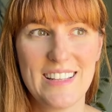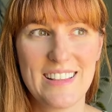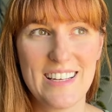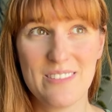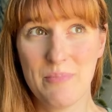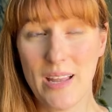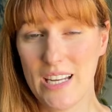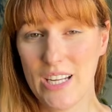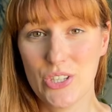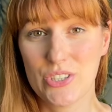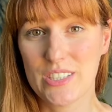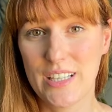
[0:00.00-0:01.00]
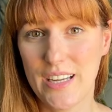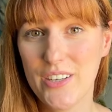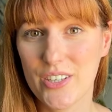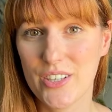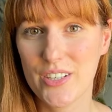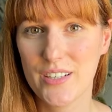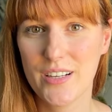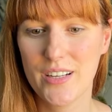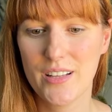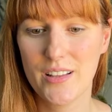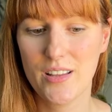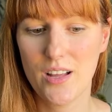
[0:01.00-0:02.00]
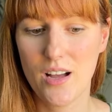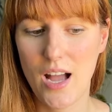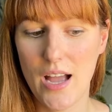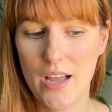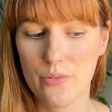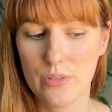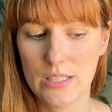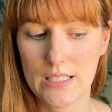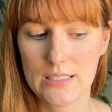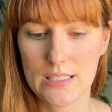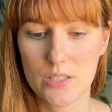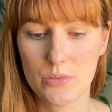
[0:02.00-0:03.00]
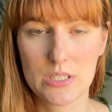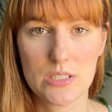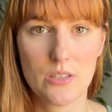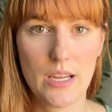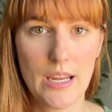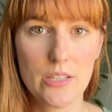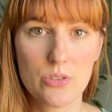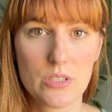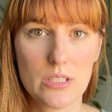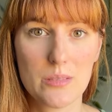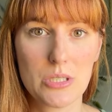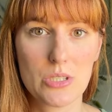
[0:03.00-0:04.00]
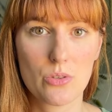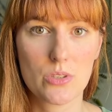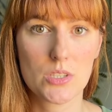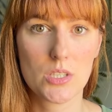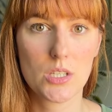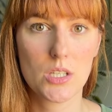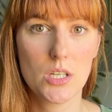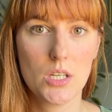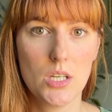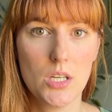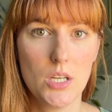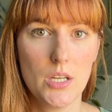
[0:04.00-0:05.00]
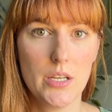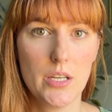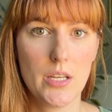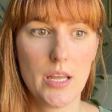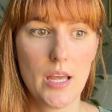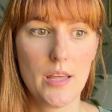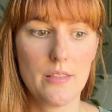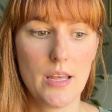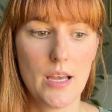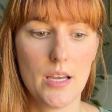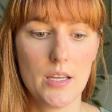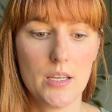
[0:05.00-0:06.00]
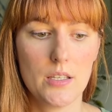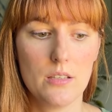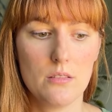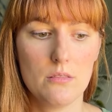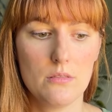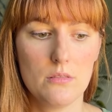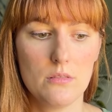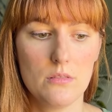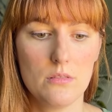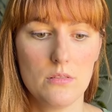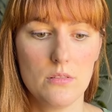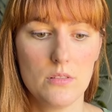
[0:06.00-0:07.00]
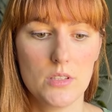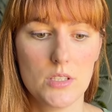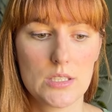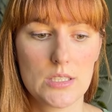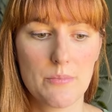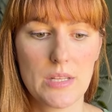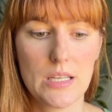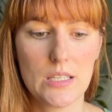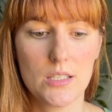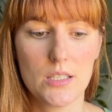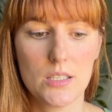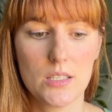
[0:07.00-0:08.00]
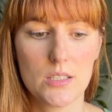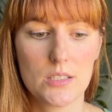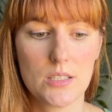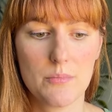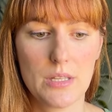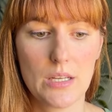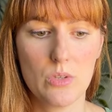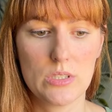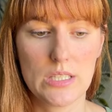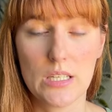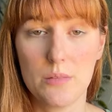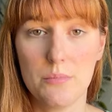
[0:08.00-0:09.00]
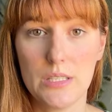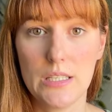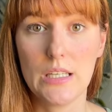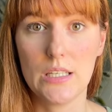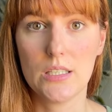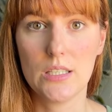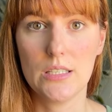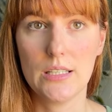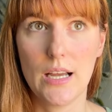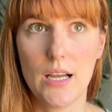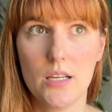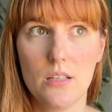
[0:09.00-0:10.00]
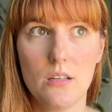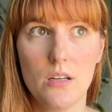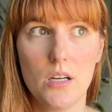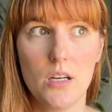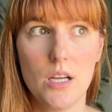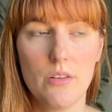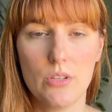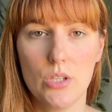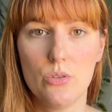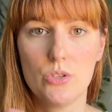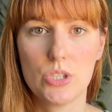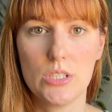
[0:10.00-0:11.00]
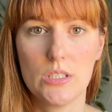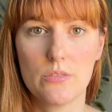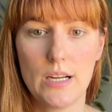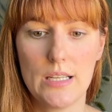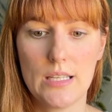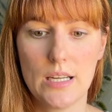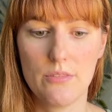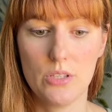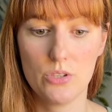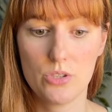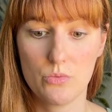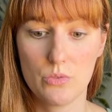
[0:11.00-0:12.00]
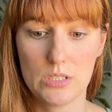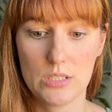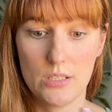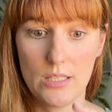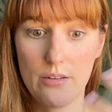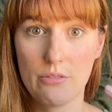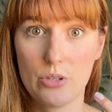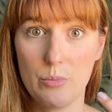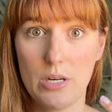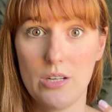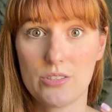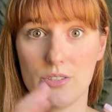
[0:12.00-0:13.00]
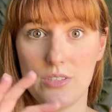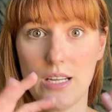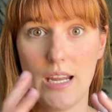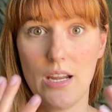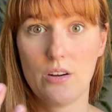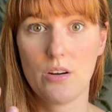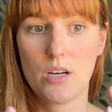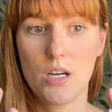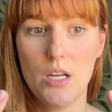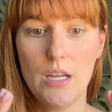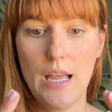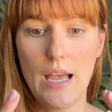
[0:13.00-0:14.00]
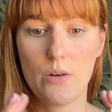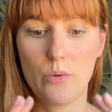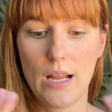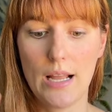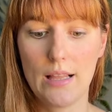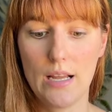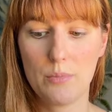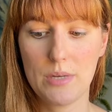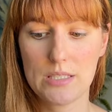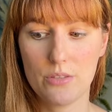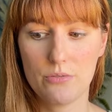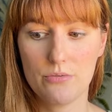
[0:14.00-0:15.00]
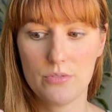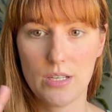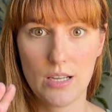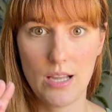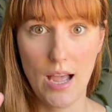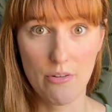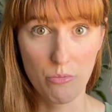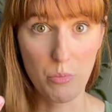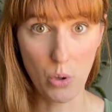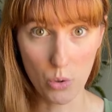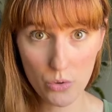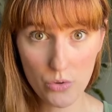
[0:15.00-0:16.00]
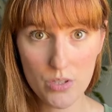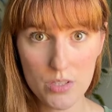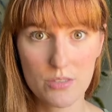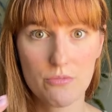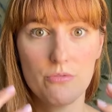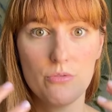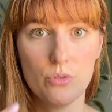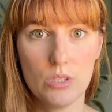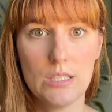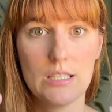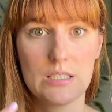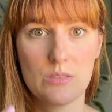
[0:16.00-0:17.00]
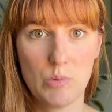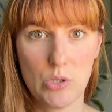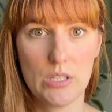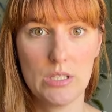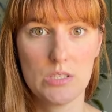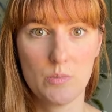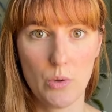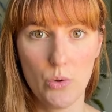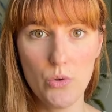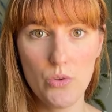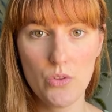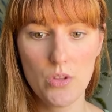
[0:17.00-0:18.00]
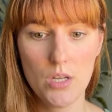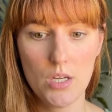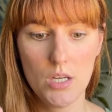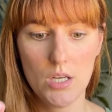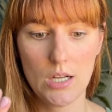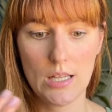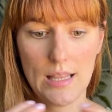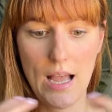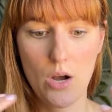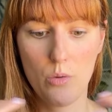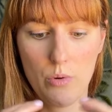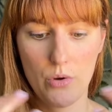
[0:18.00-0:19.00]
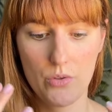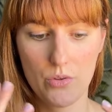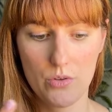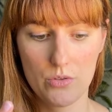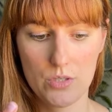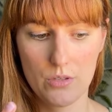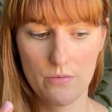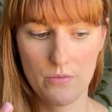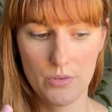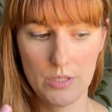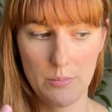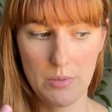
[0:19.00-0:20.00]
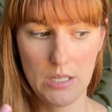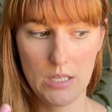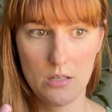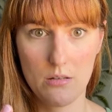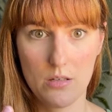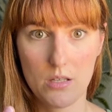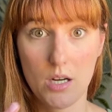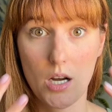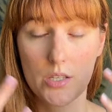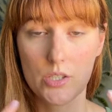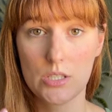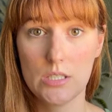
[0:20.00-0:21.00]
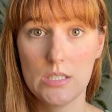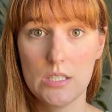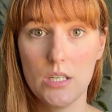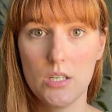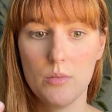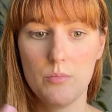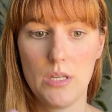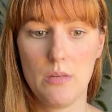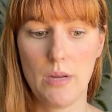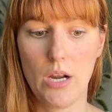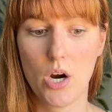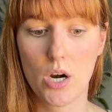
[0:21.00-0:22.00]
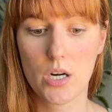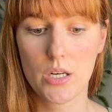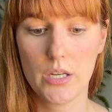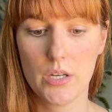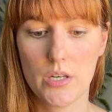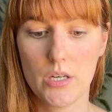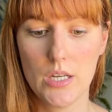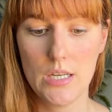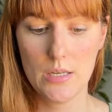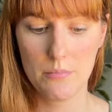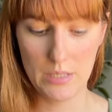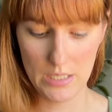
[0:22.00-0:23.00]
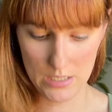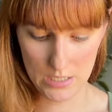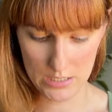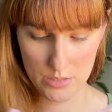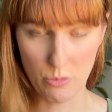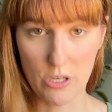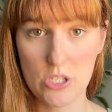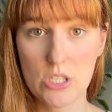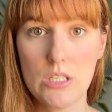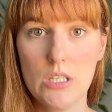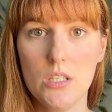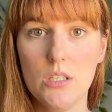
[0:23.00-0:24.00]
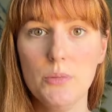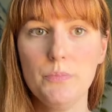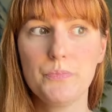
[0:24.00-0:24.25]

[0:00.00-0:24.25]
then many years later, I realized that there was still hatred in me towards her and that something something wasn't complete in that uh, evolution right the evolution was to love her but also to hate her and when i allow myself to have both to fully experience both allow both of those to fully be in the consciousness here be in my heart here be in expression here